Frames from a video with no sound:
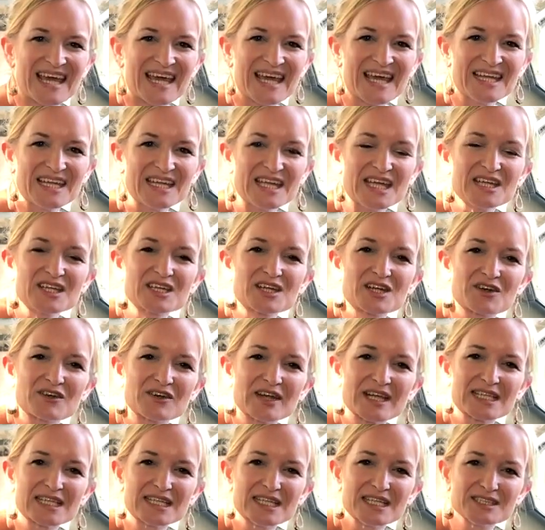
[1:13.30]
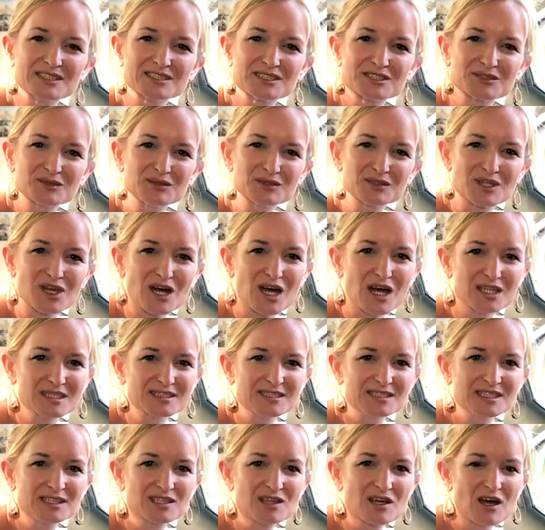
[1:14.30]
An incorrectly installed car
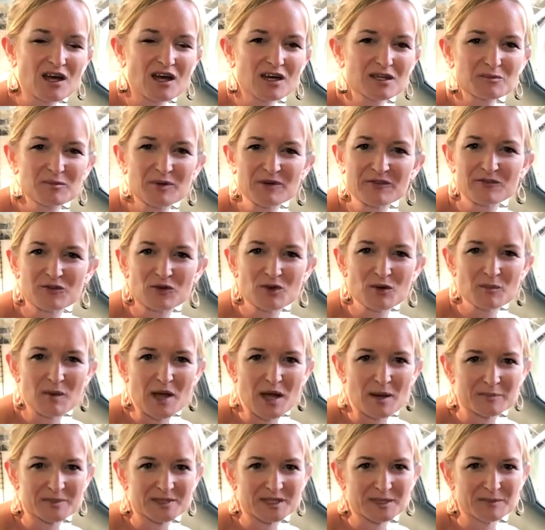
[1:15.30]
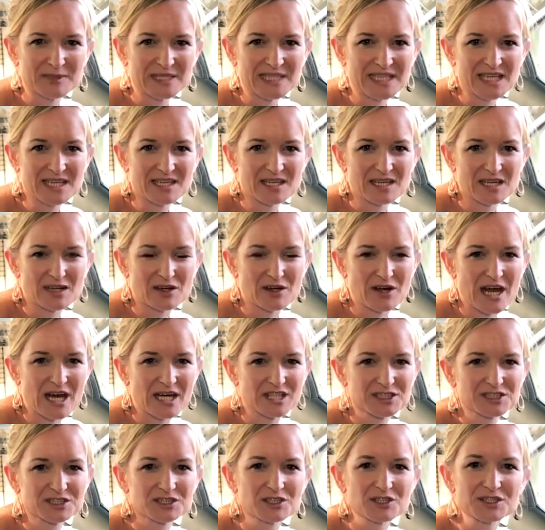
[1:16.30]
seat can't perform optimally in a
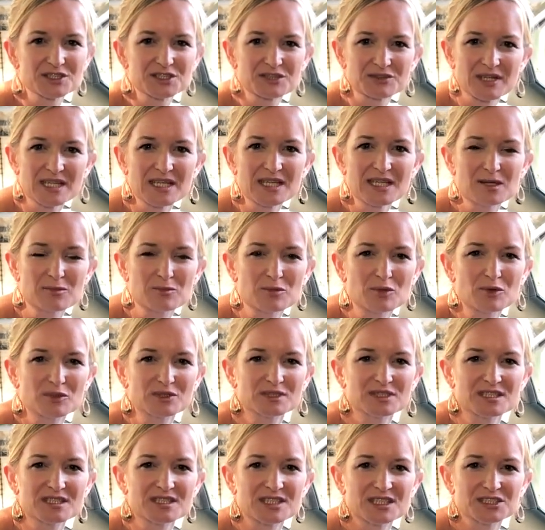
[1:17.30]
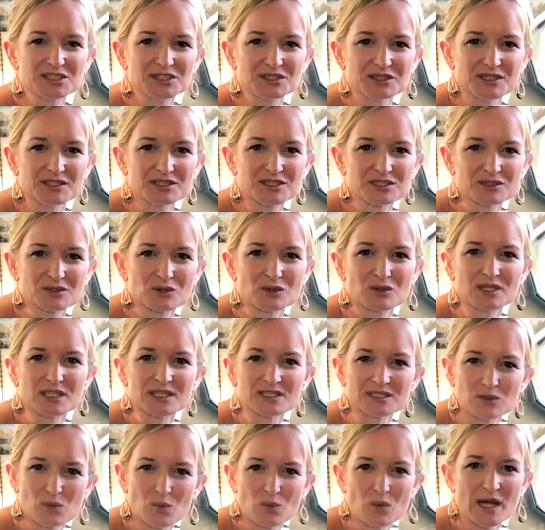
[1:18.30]
crash, so it's really important that you install
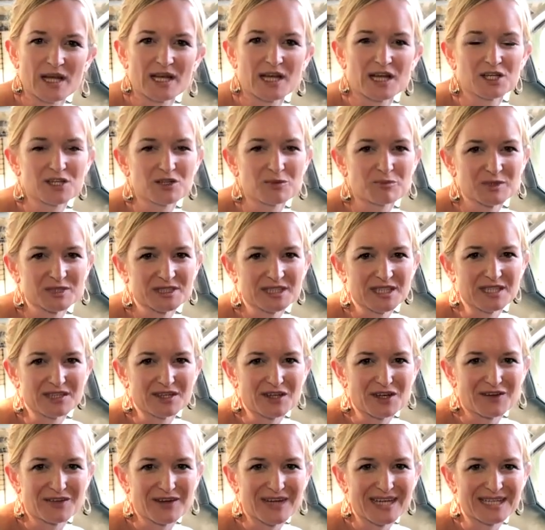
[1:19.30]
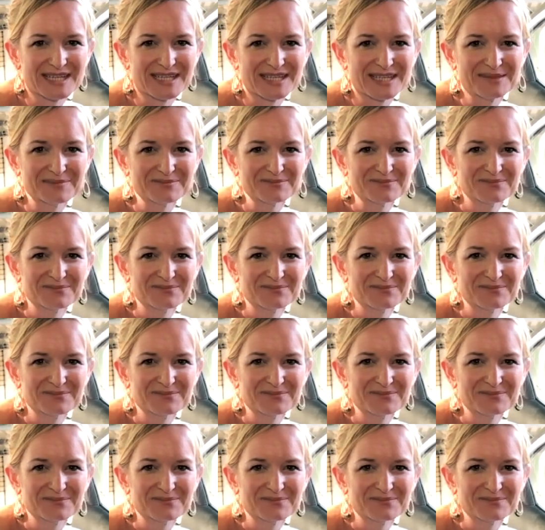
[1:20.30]
it 100% correctly.